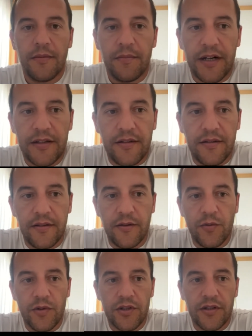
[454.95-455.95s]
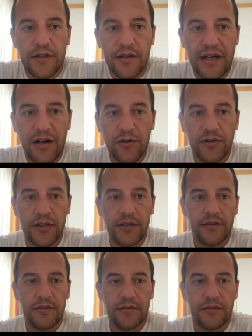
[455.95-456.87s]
but it was a chaotic